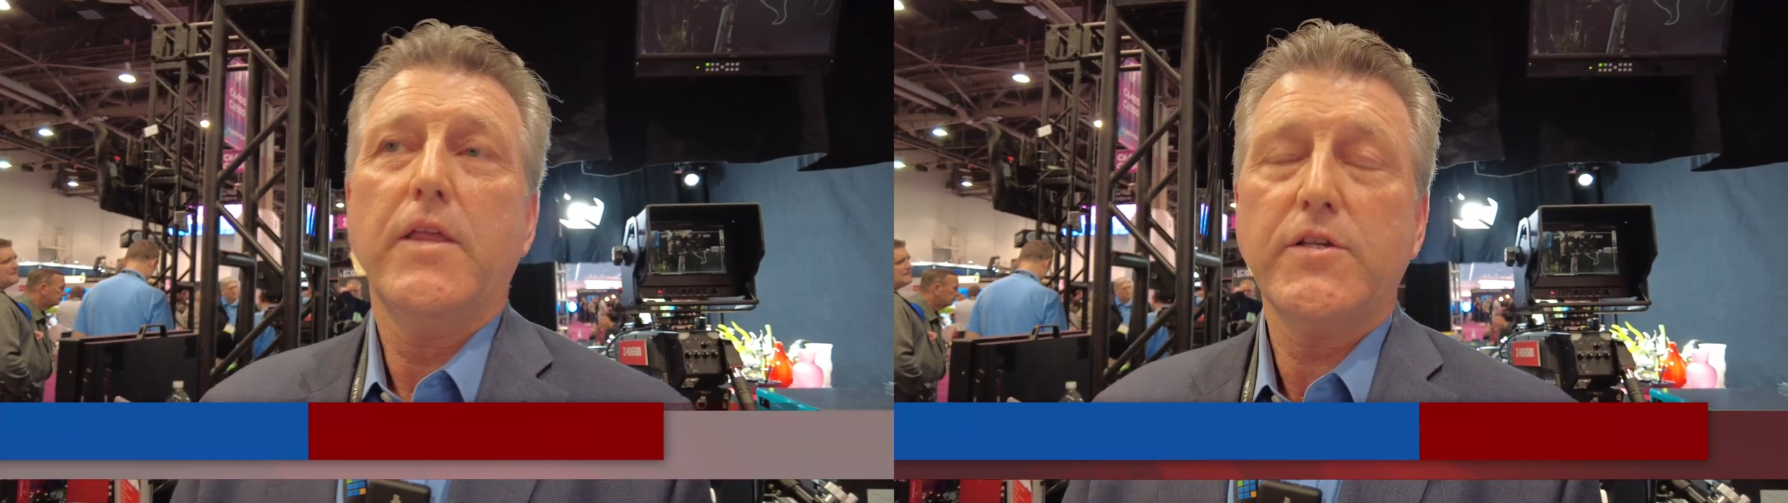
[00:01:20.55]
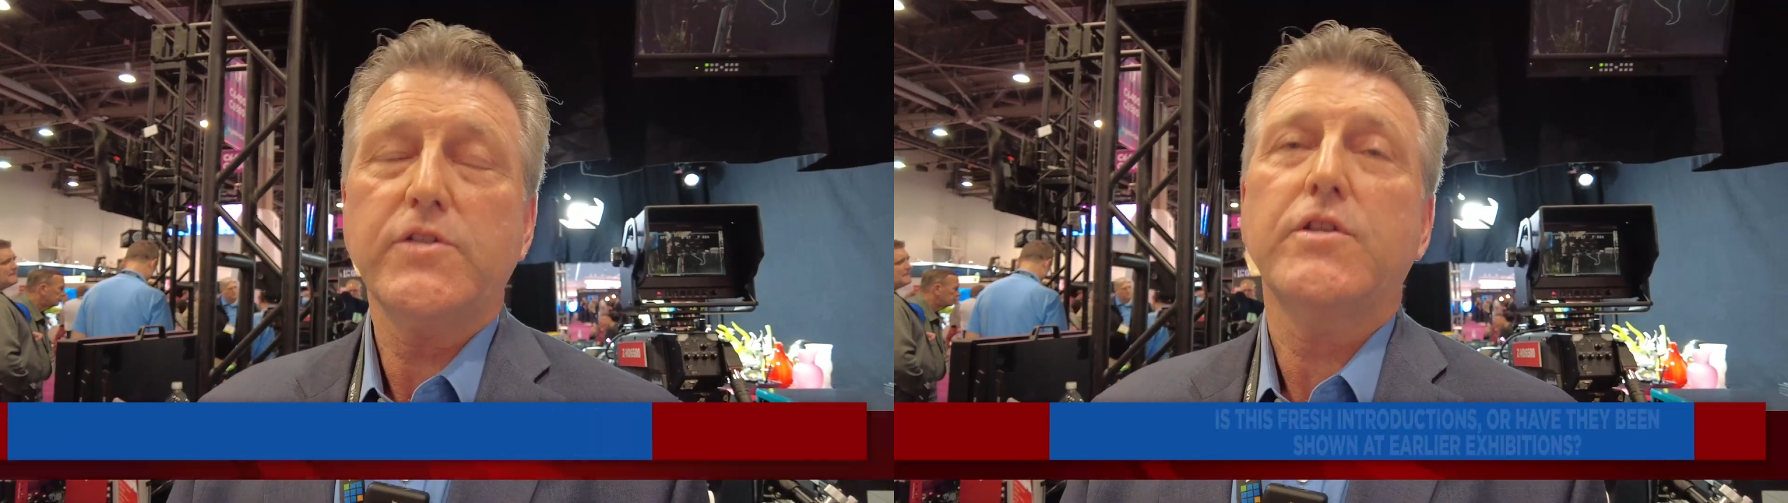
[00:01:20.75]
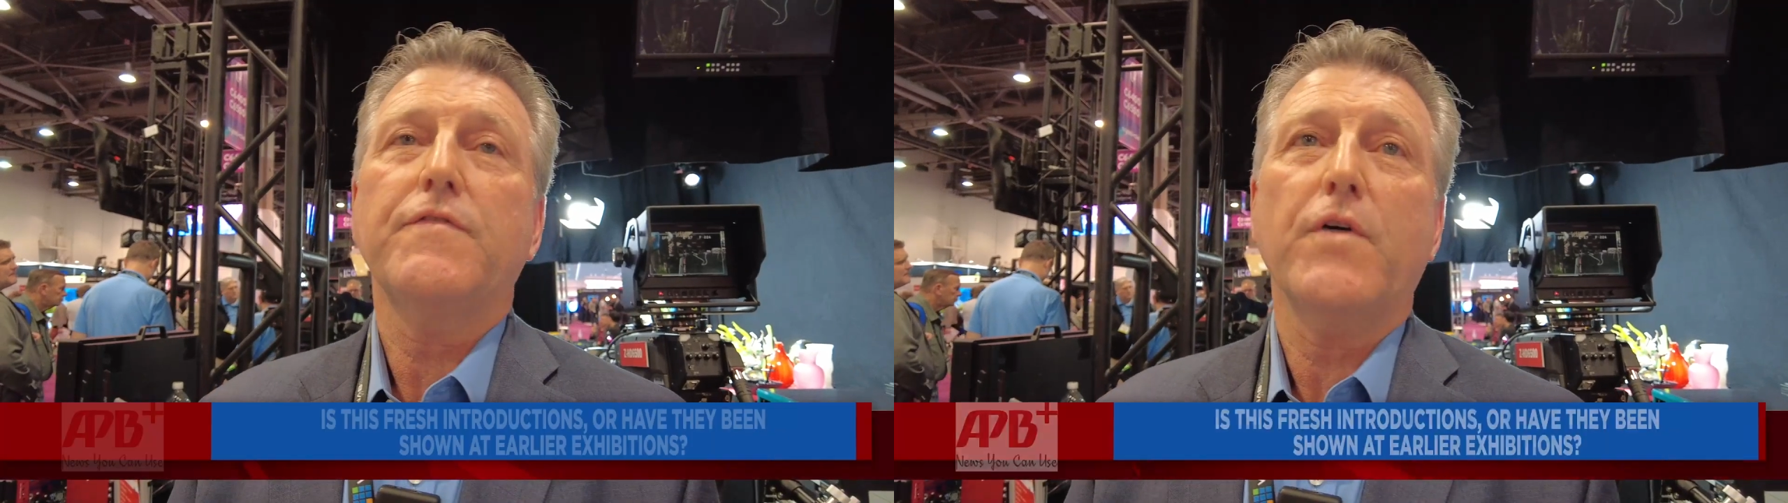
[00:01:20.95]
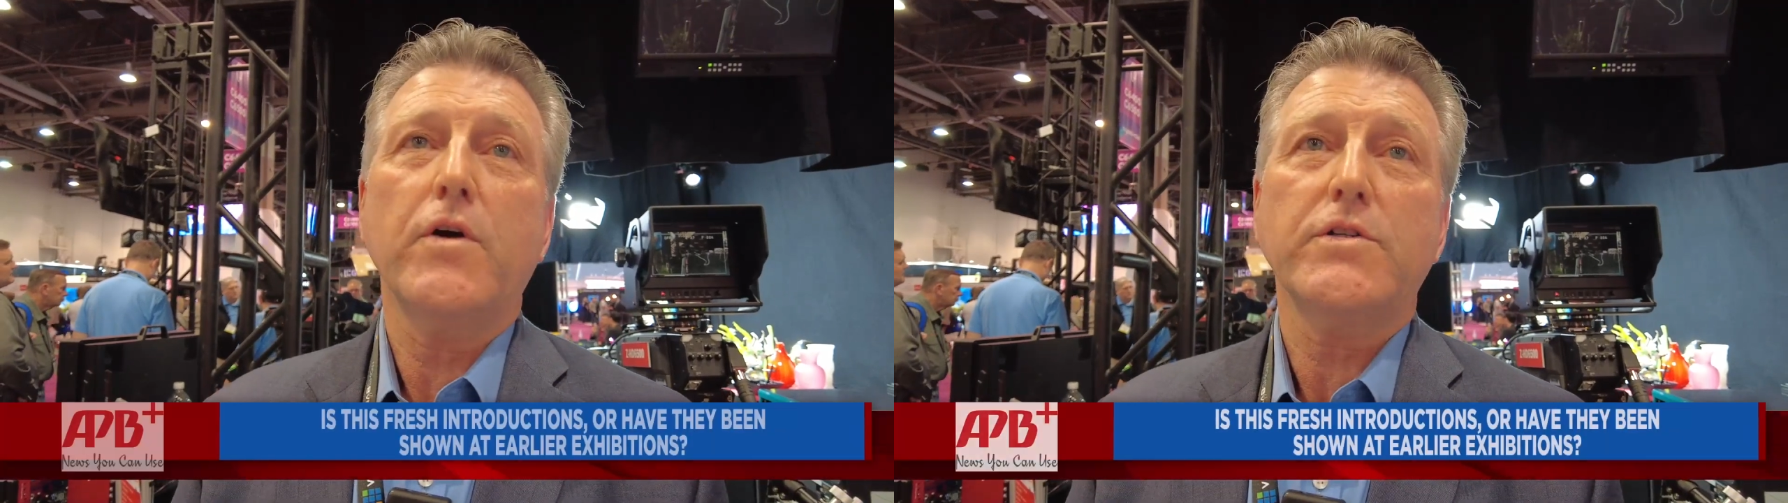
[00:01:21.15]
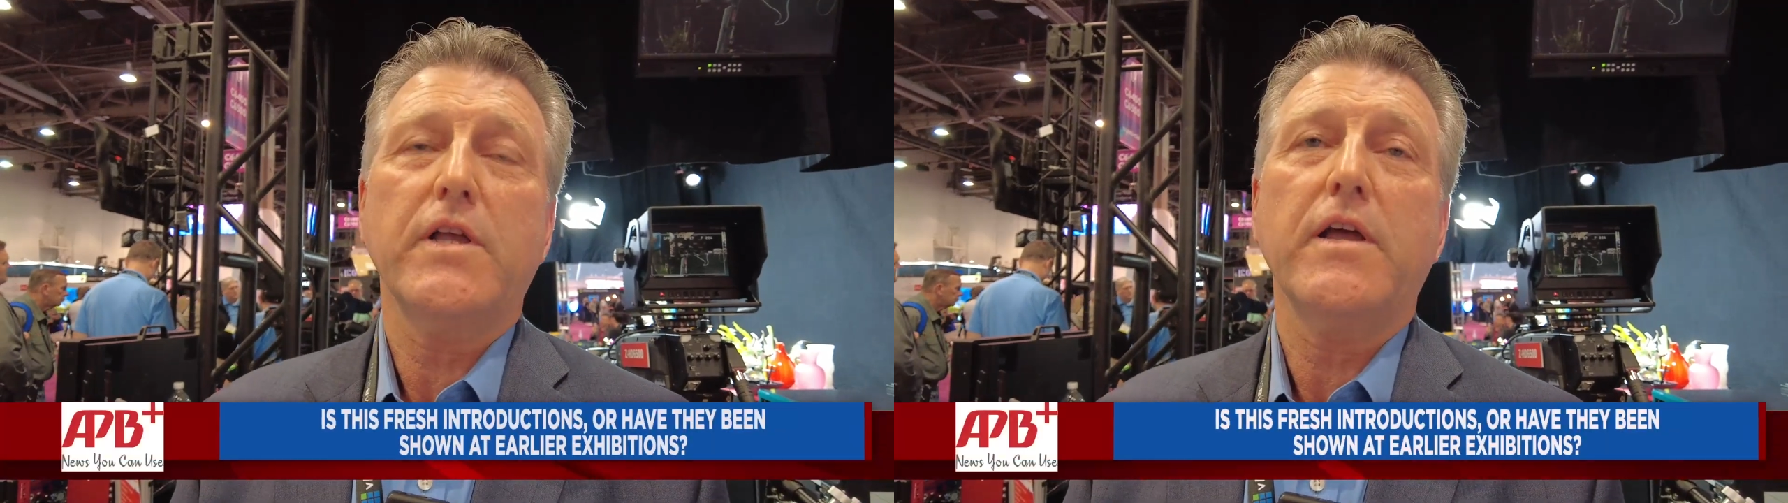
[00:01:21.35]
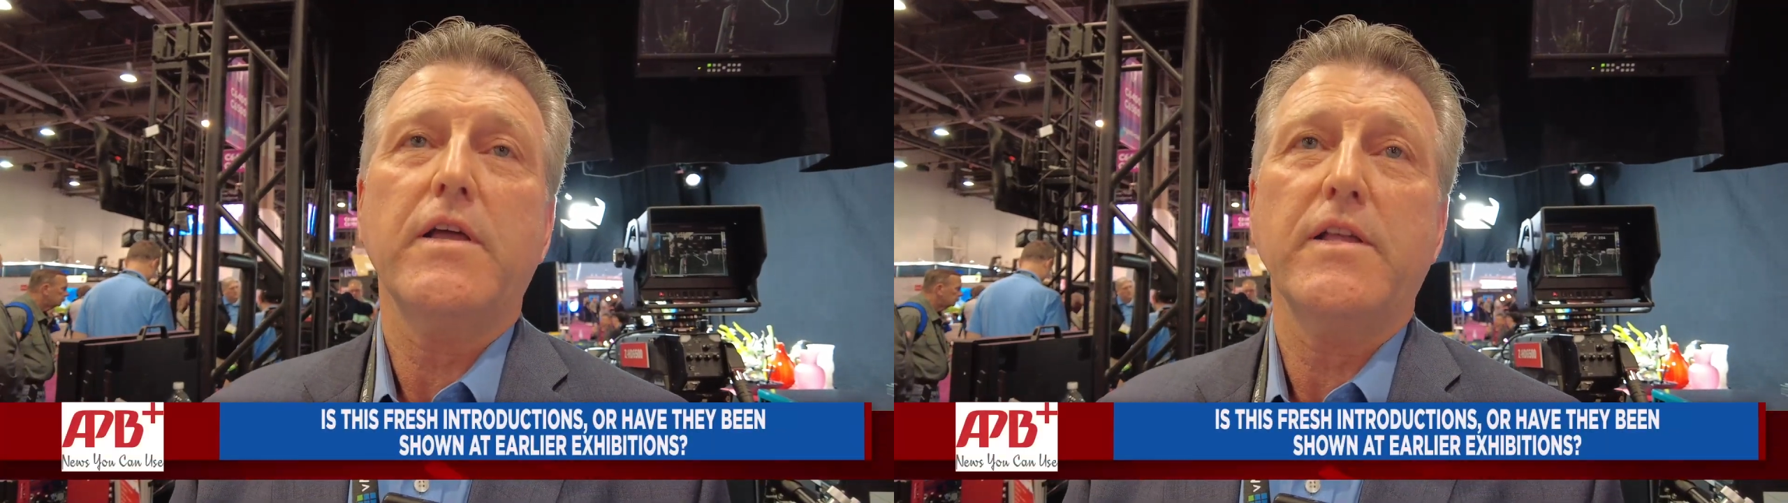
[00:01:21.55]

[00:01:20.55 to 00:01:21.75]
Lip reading: This is the first that